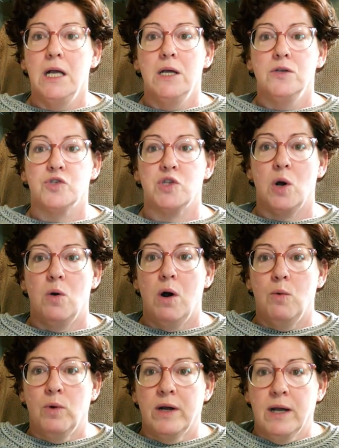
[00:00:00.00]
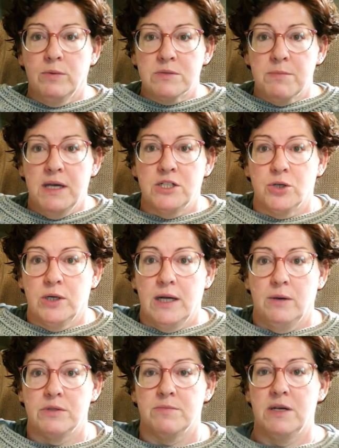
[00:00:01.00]
So when I was measuring,
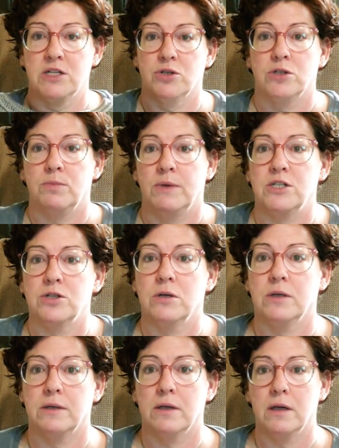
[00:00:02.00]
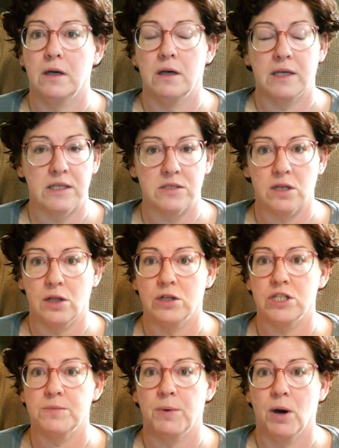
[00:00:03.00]
you measure against the
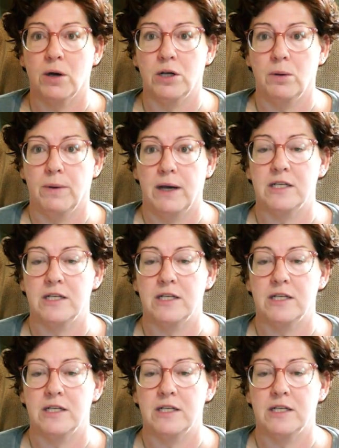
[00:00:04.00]
largest part of your body.